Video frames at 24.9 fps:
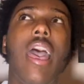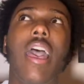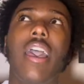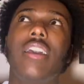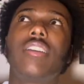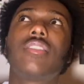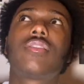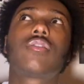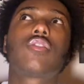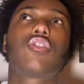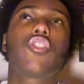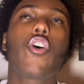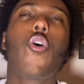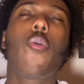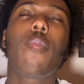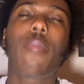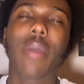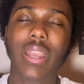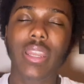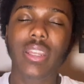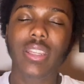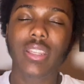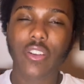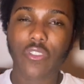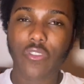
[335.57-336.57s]
is so
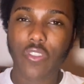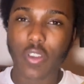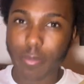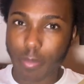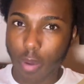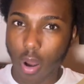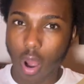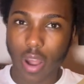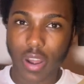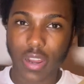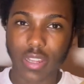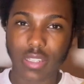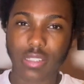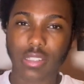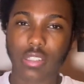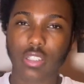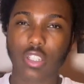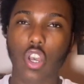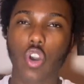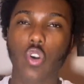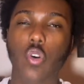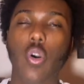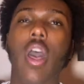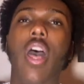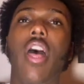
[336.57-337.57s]
many different parts.
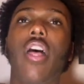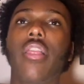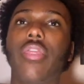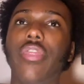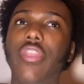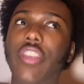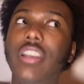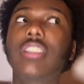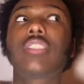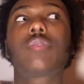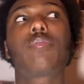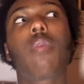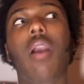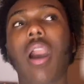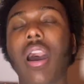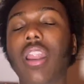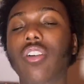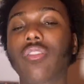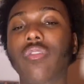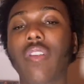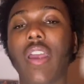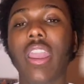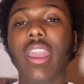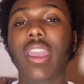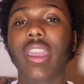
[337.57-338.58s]
So this model
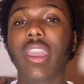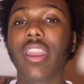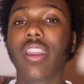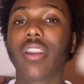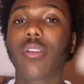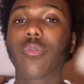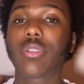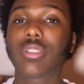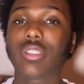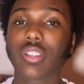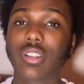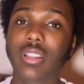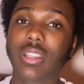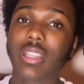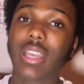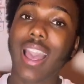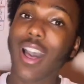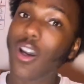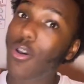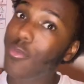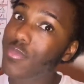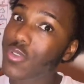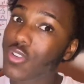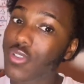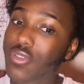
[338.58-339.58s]
right here will literally
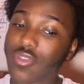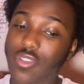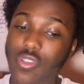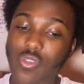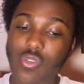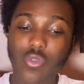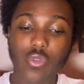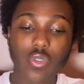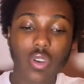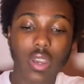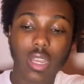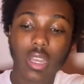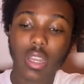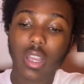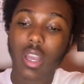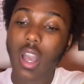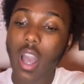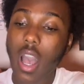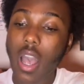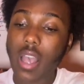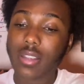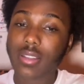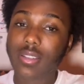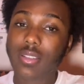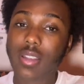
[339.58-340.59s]
help you so you can
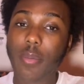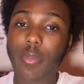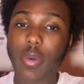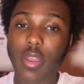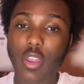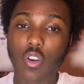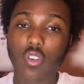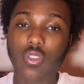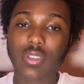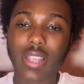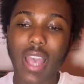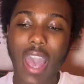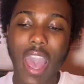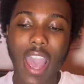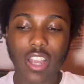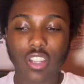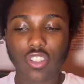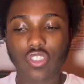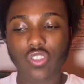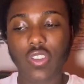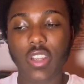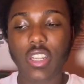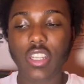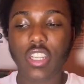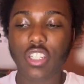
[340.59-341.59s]
cut some of those
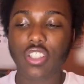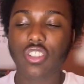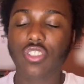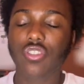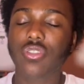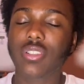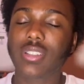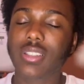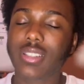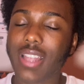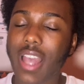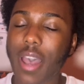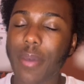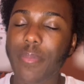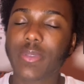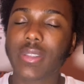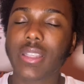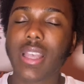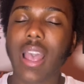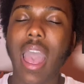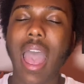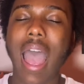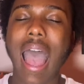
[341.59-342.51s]
extra additional steps